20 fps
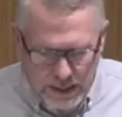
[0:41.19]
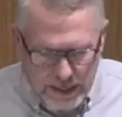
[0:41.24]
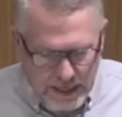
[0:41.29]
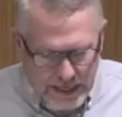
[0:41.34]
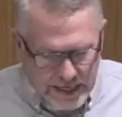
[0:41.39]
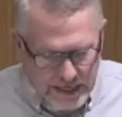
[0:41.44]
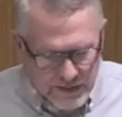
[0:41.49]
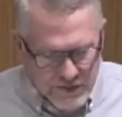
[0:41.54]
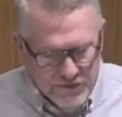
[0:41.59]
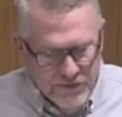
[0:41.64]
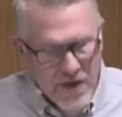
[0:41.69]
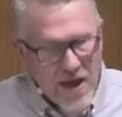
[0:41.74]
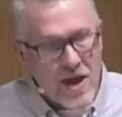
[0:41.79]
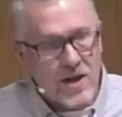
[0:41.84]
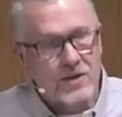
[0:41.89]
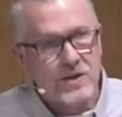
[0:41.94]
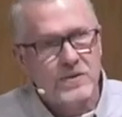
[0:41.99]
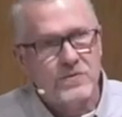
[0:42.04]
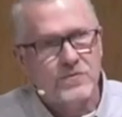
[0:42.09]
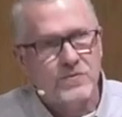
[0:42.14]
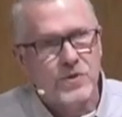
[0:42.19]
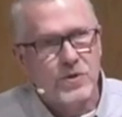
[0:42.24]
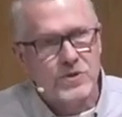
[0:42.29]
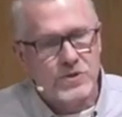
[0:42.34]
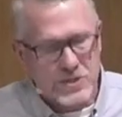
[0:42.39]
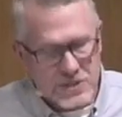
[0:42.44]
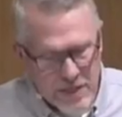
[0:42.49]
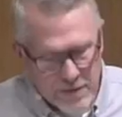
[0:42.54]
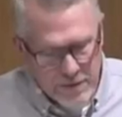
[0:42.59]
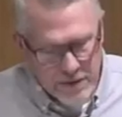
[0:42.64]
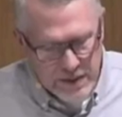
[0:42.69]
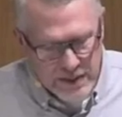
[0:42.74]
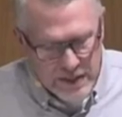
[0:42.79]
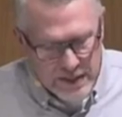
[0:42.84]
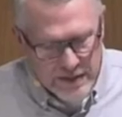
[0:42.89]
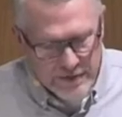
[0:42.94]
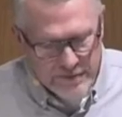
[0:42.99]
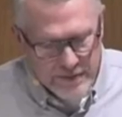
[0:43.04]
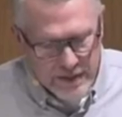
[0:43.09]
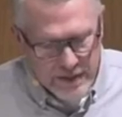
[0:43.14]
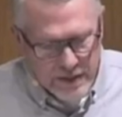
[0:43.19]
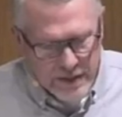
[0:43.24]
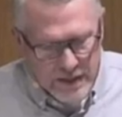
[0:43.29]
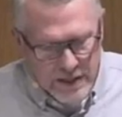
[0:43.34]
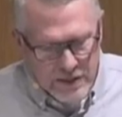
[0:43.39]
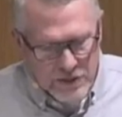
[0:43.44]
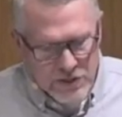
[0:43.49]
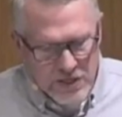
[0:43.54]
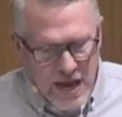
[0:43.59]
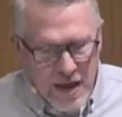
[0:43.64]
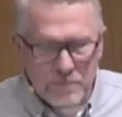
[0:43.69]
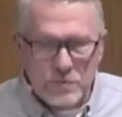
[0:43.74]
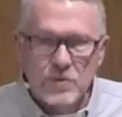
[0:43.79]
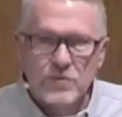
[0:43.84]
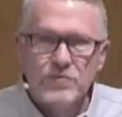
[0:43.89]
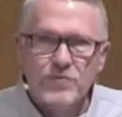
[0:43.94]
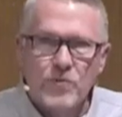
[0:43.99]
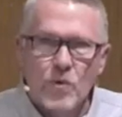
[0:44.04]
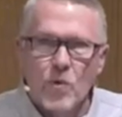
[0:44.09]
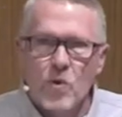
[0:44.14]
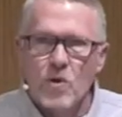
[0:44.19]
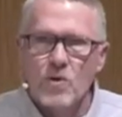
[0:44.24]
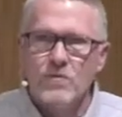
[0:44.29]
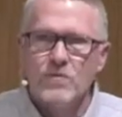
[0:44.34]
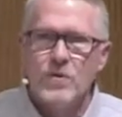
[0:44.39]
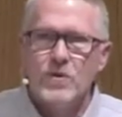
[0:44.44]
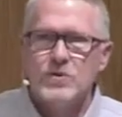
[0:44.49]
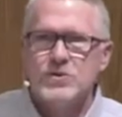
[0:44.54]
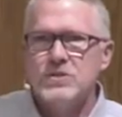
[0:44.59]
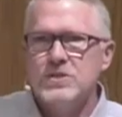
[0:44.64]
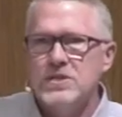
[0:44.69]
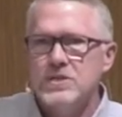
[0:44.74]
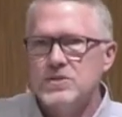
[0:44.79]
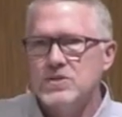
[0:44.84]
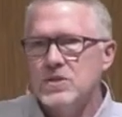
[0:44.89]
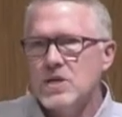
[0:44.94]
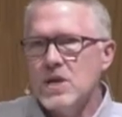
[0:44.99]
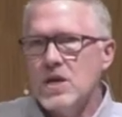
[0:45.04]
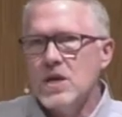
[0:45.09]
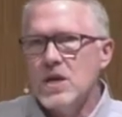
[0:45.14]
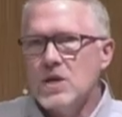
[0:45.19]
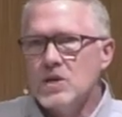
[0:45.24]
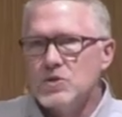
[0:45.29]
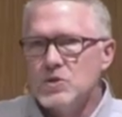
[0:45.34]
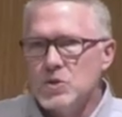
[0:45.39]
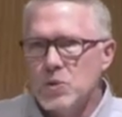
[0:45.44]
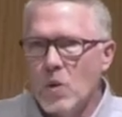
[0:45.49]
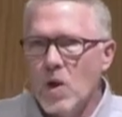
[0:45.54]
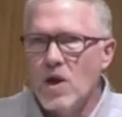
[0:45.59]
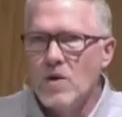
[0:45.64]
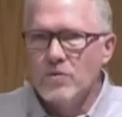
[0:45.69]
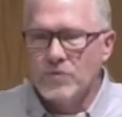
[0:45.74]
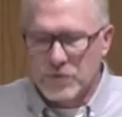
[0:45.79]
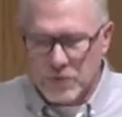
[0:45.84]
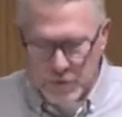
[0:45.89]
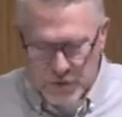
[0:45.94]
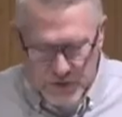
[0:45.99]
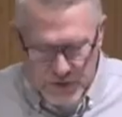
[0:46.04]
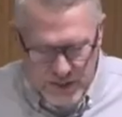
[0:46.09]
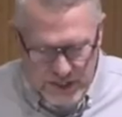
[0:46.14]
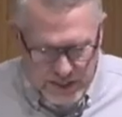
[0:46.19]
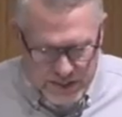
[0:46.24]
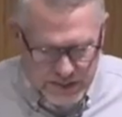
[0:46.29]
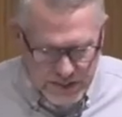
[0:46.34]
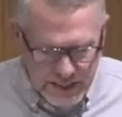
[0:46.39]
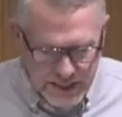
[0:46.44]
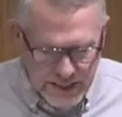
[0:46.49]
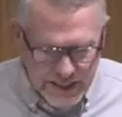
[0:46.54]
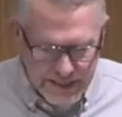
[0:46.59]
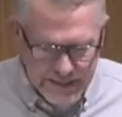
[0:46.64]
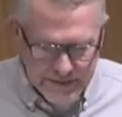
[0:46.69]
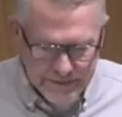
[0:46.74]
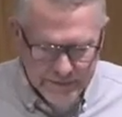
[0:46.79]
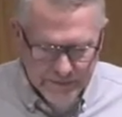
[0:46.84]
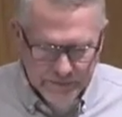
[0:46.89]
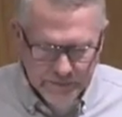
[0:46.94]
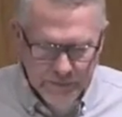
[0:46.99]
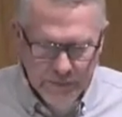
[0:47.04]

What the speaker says: is found in 1 Timothy chapter 4, verses 12 through 16.